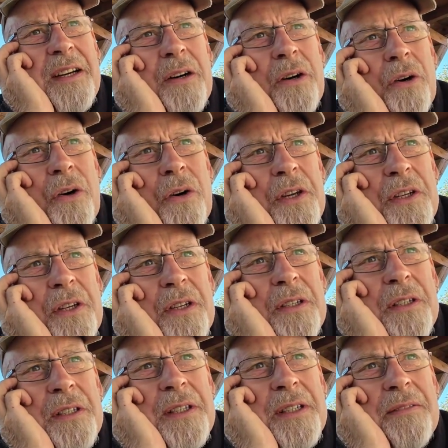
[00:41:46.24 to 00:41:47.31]
Or you
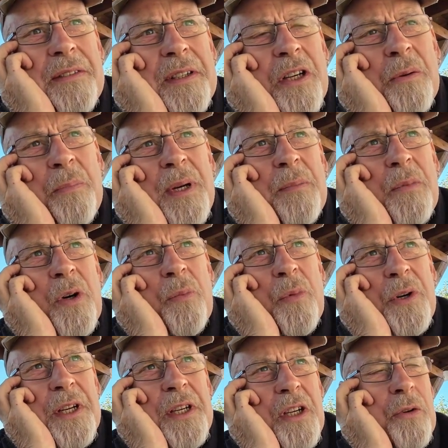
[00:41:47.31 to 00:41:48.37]
can, if you've got a bit more
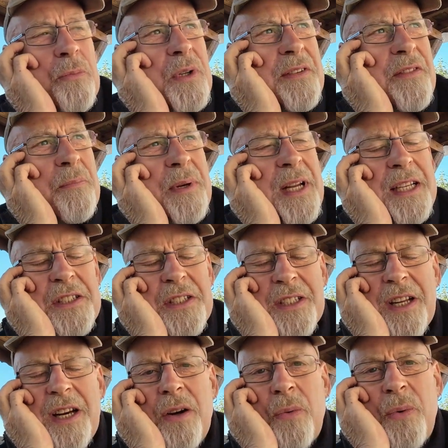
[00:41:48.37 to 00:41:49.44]
money, you can live in places
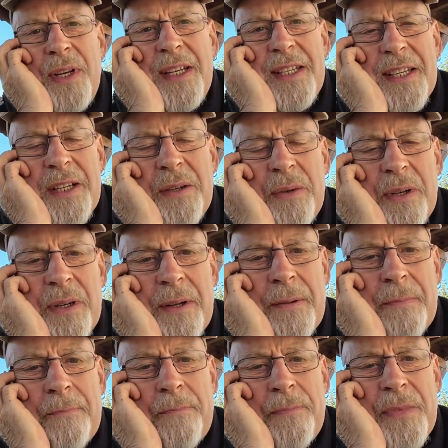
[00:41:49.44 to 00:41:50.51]
like we do
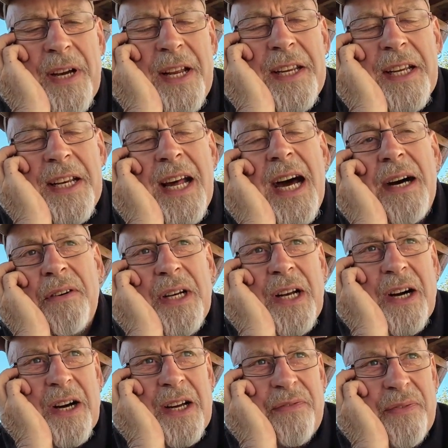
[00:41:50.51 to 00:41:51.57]
and you can have a
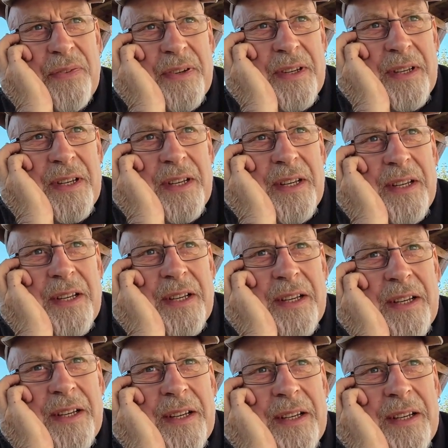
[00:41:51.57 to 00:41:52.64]
life.
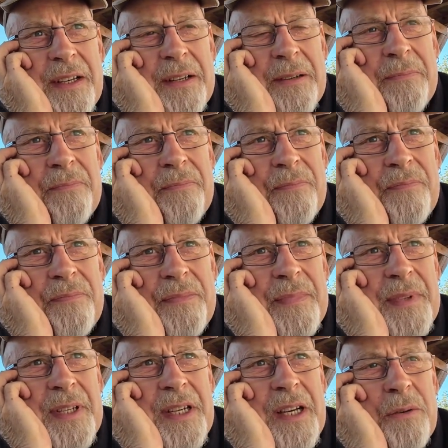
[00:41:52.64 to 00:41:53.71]
You
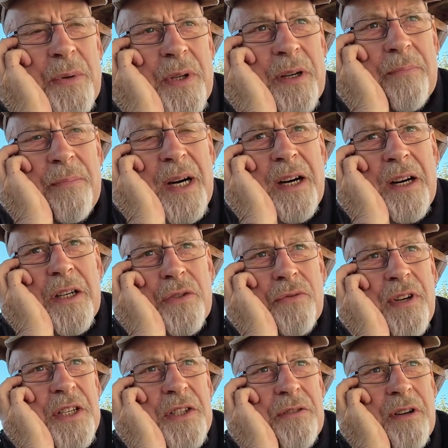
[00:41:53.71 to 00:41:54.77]
know, we've got bars,
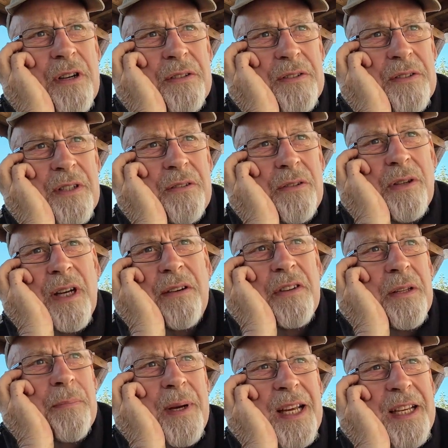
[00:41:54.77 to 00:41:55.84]
restaurants, they're all over
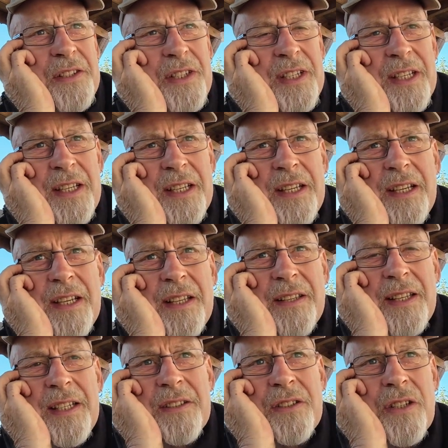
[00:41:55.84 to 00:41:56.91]
the place here.
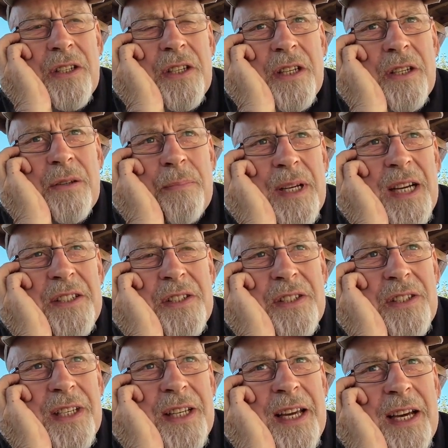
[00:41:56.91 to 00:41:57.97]
Things to do,
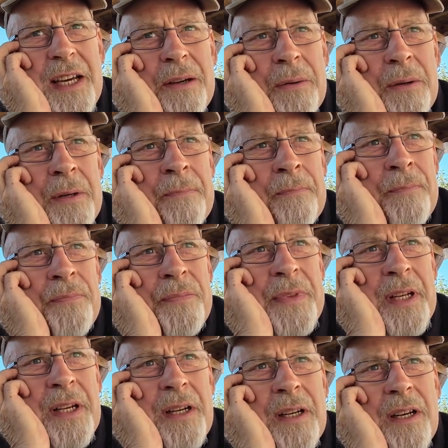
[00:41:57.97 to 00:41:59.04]
places to go,
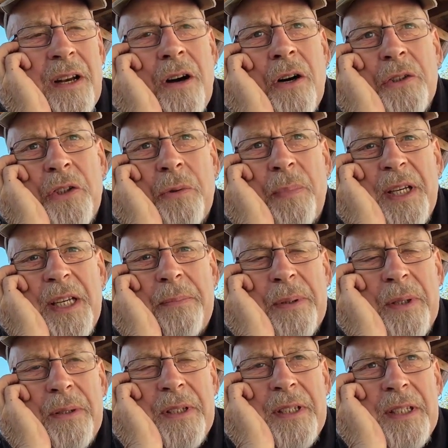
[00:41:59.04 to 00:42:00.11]
lots of
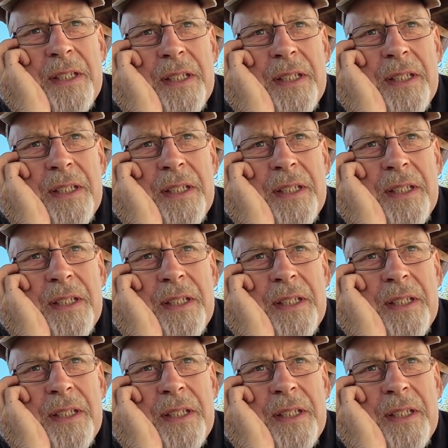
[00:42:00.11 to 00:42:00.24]
people.